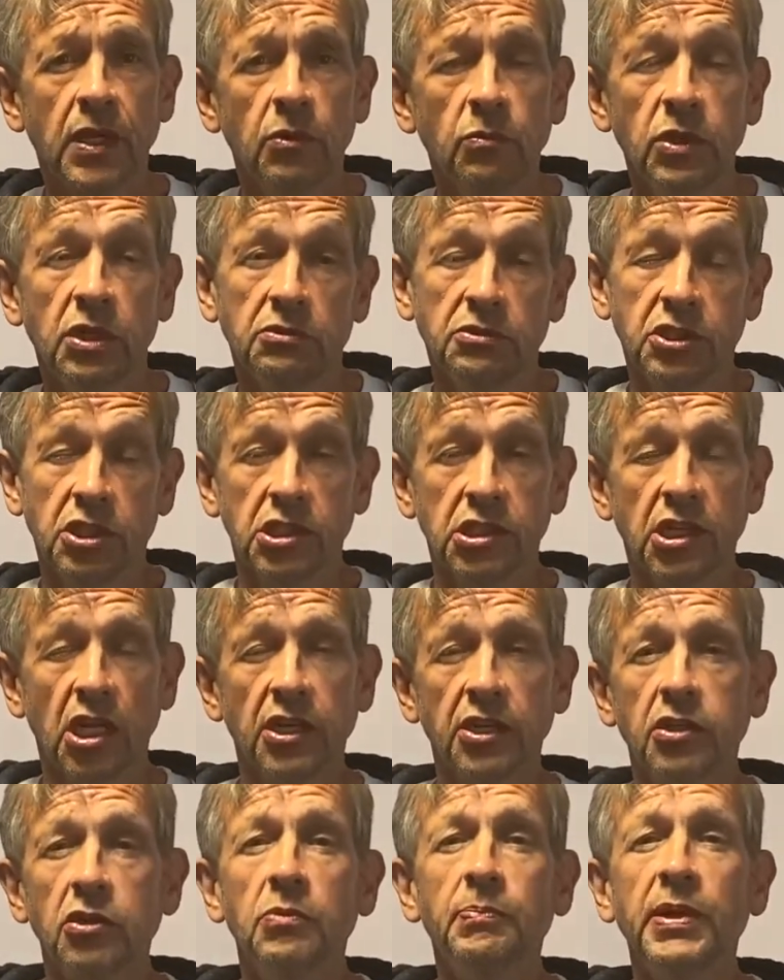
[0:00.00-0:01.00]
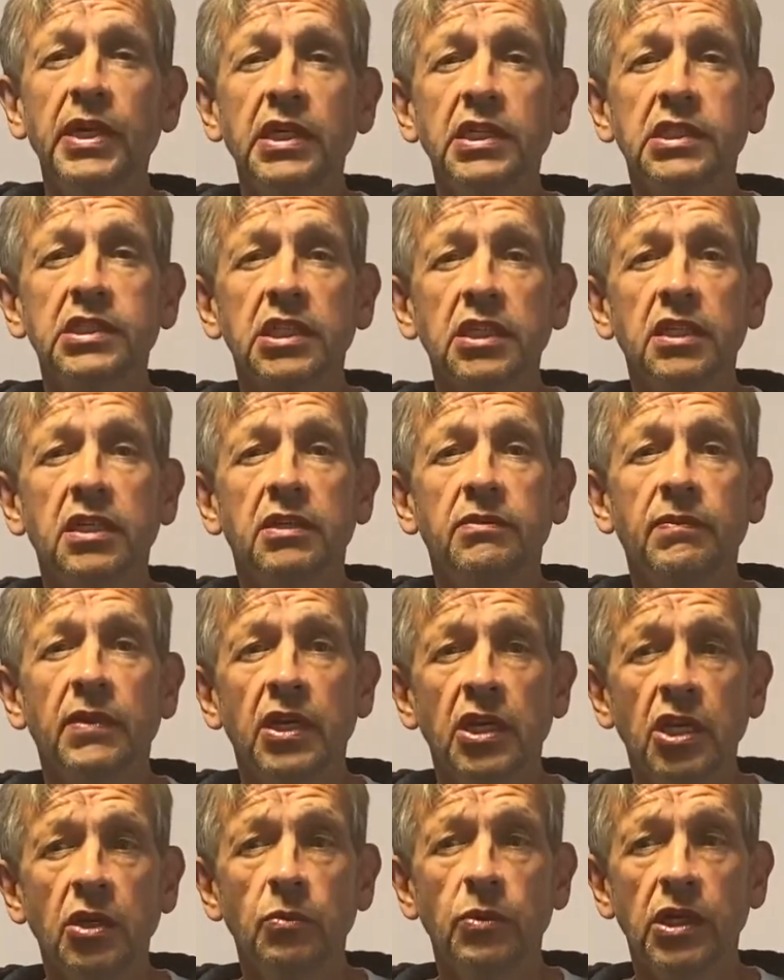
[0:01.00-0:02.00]
Well, just like your pizza,
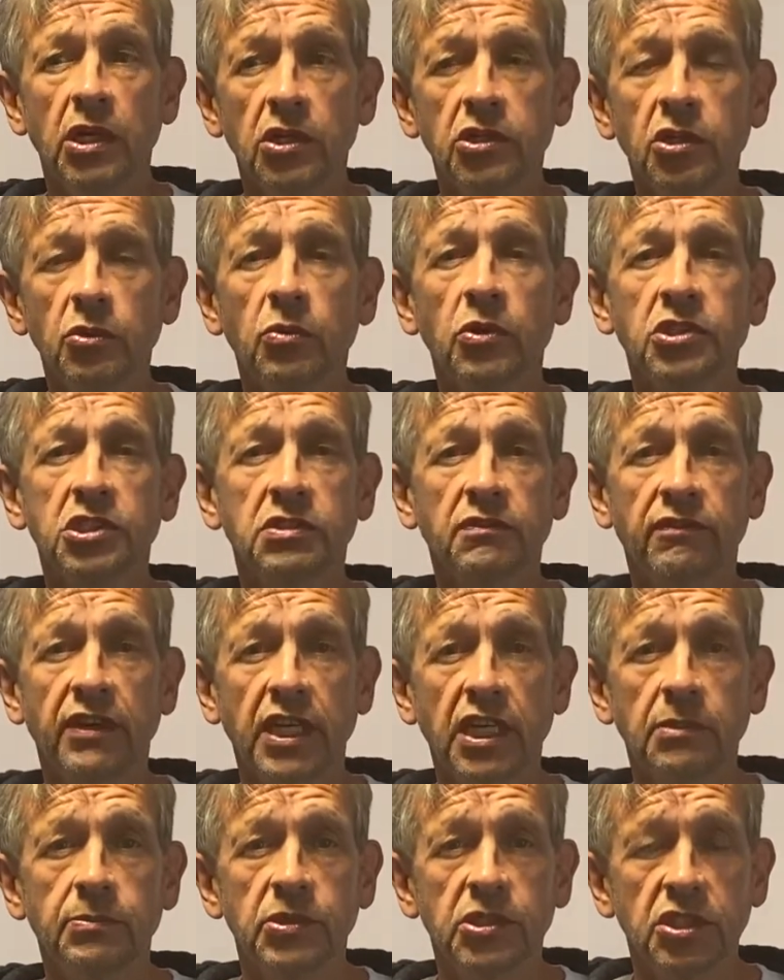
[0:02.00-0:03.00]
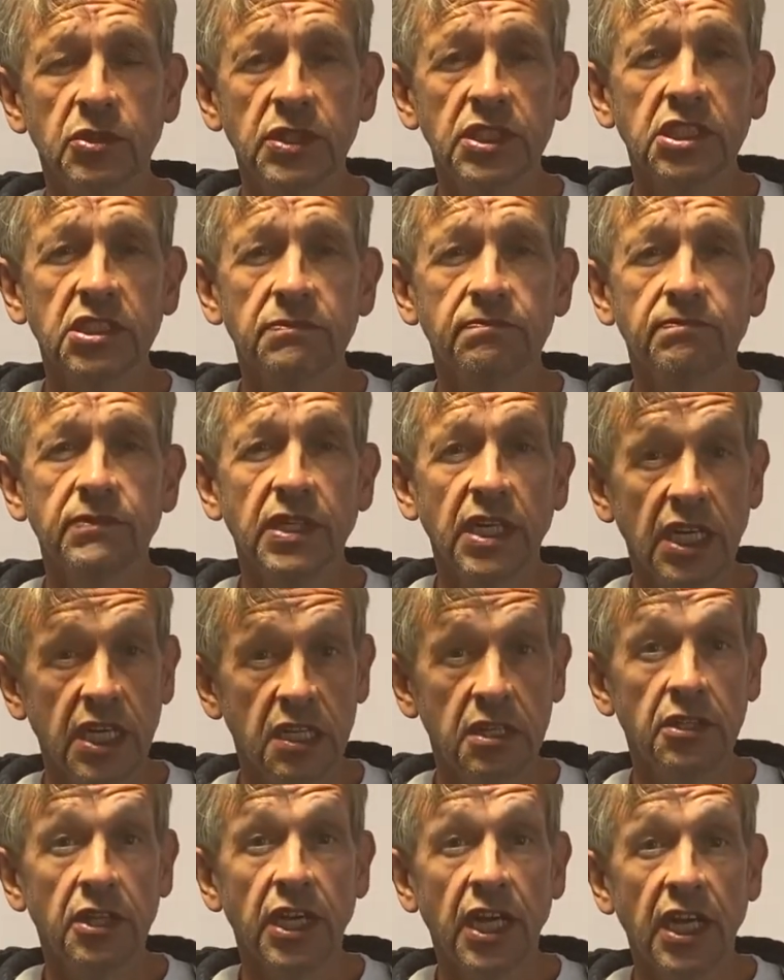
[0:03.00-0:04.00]
we look at what's available to us
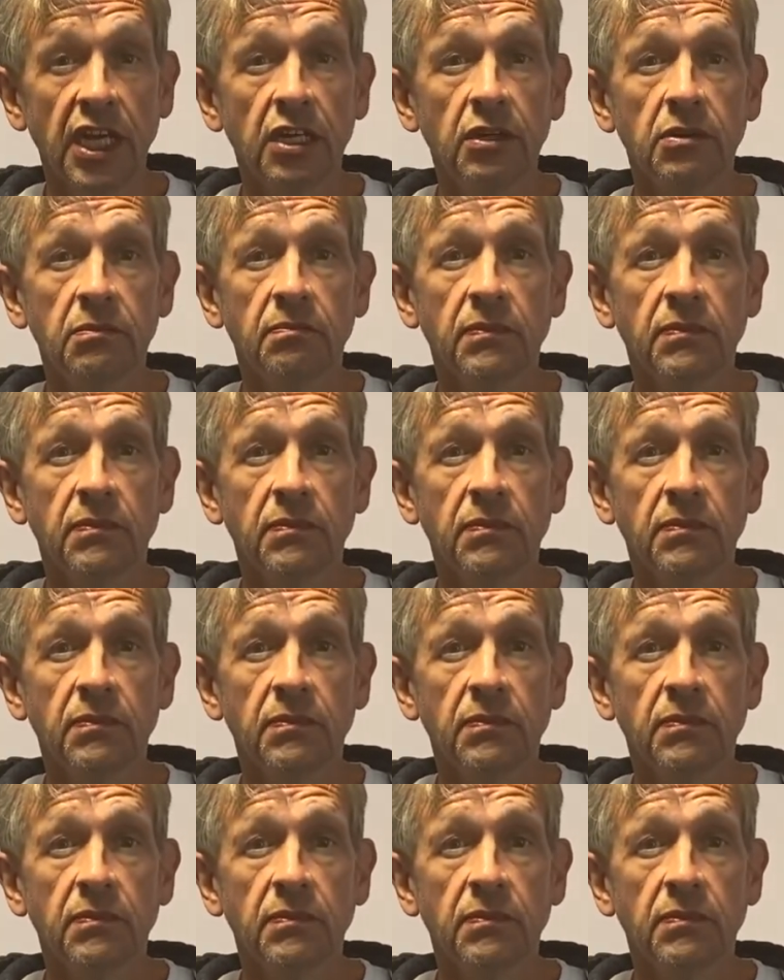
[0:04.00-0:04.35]
in the now,